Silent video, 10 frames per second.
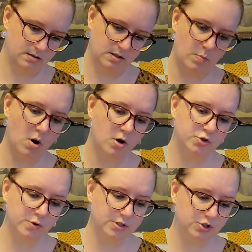The
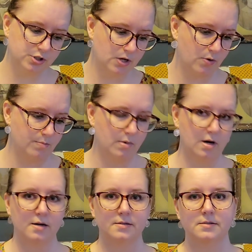Partridge Sewing
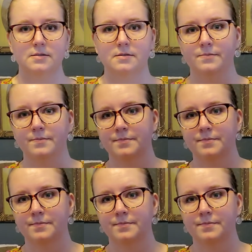Box.